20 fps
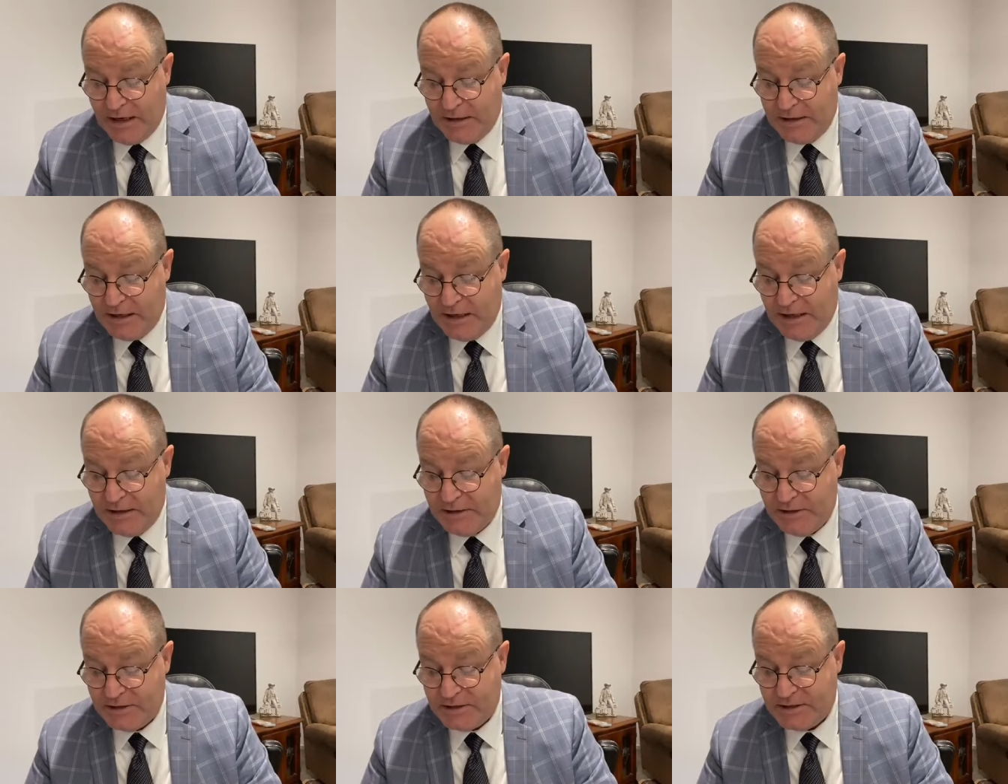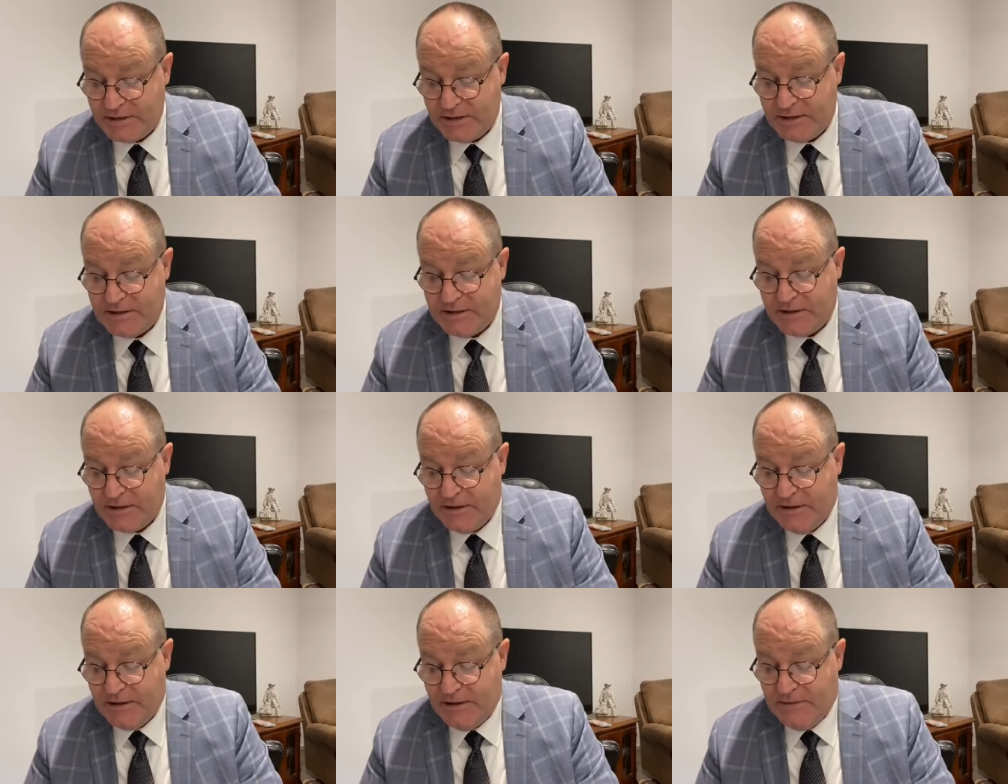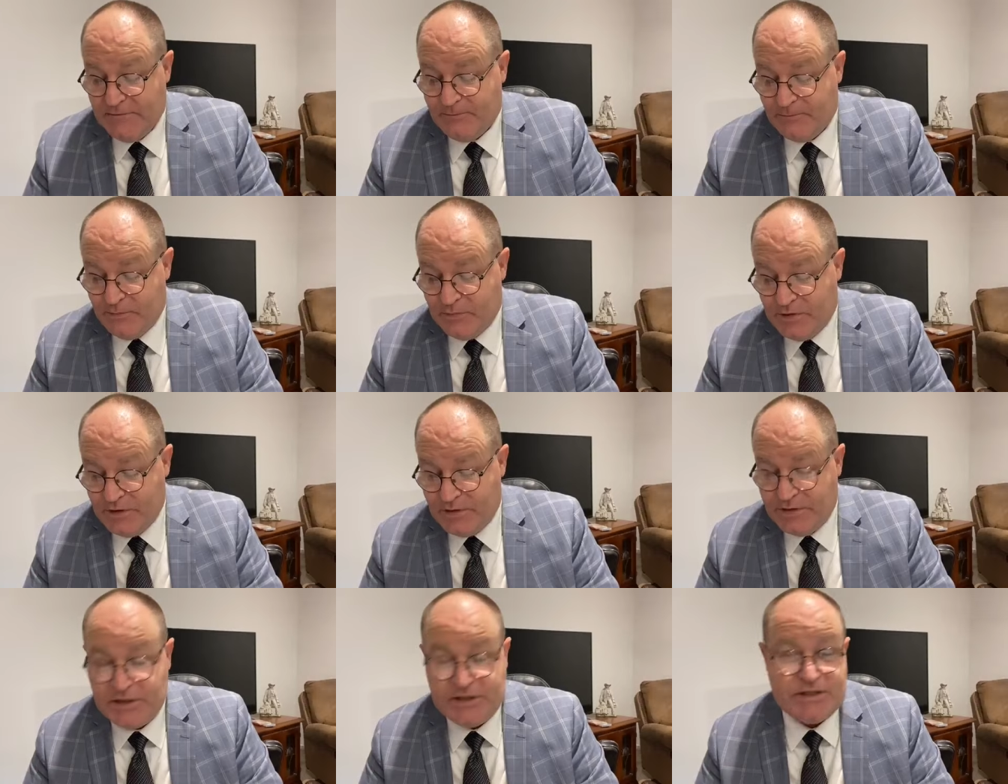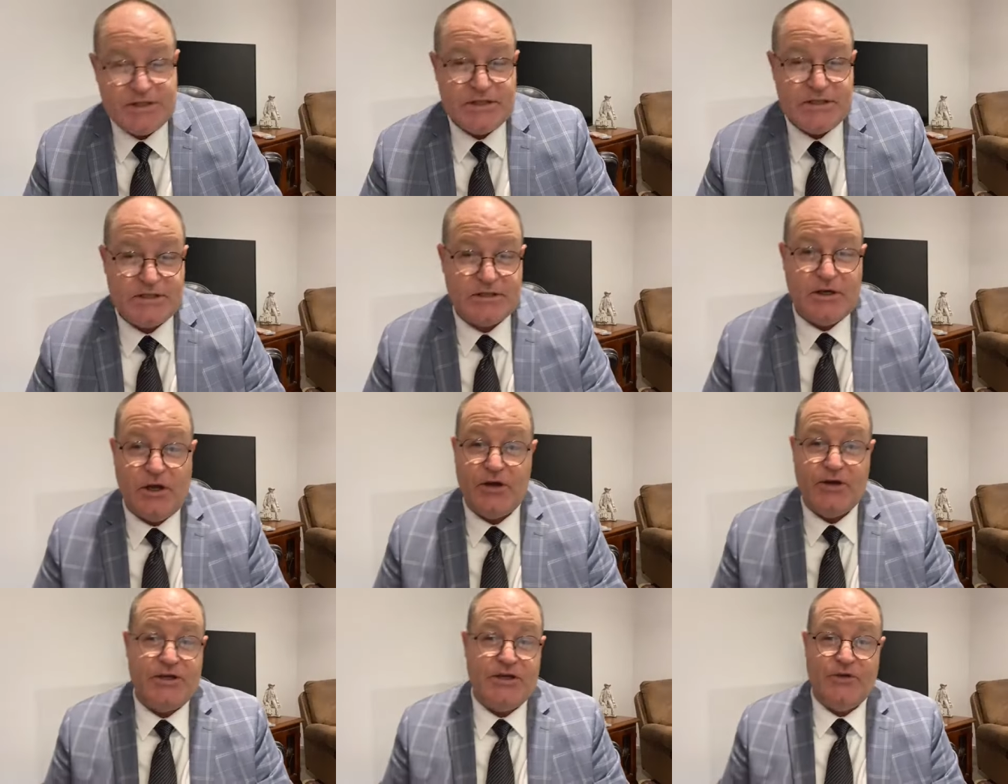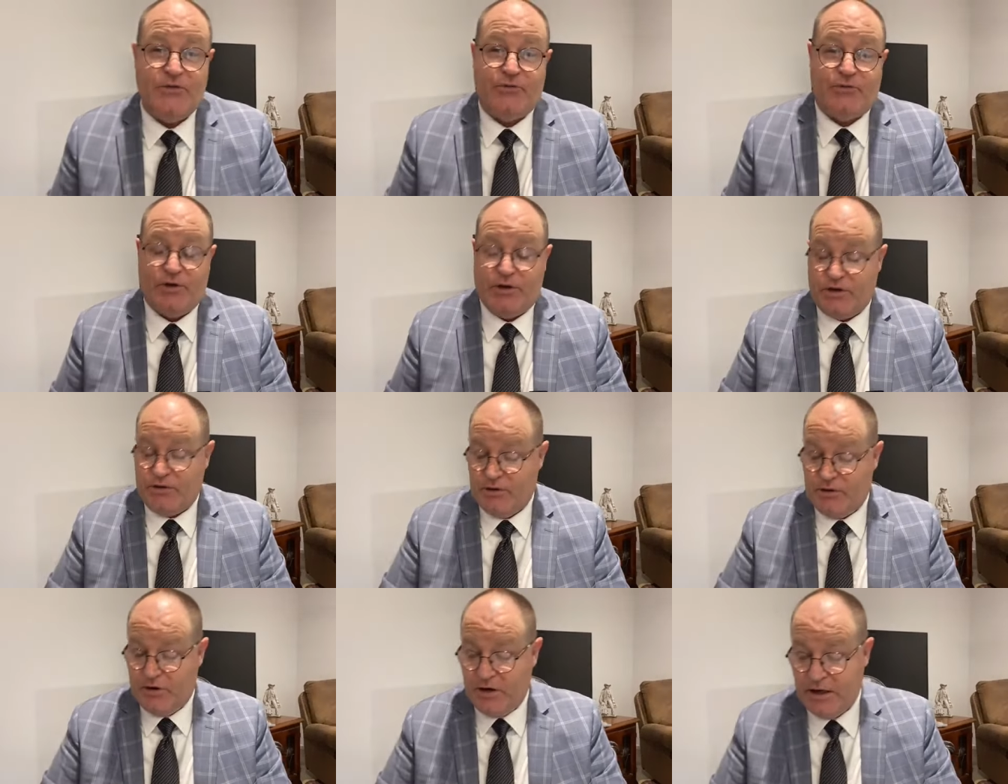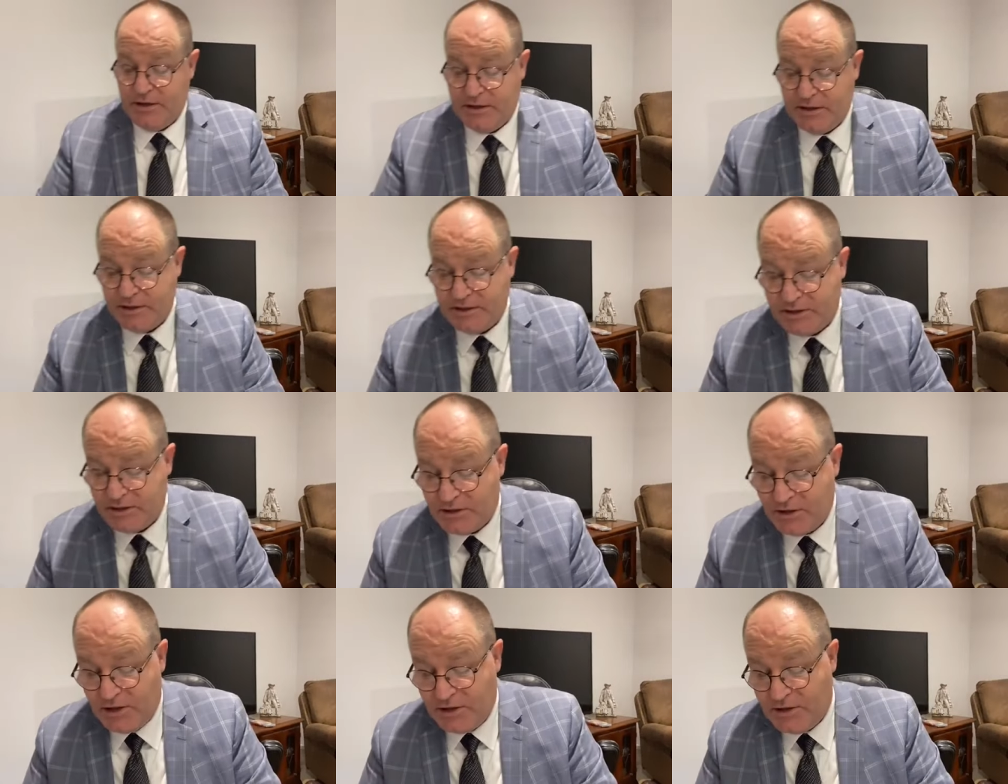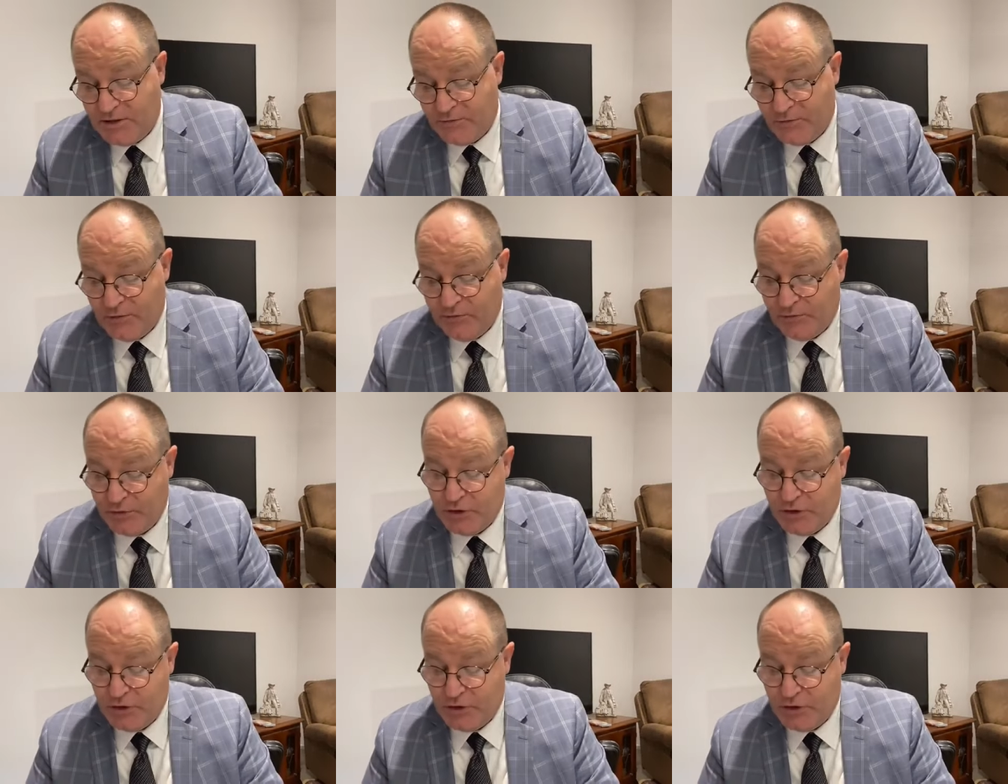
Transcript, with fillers: And, and this is this is no different, all right? And this is no different.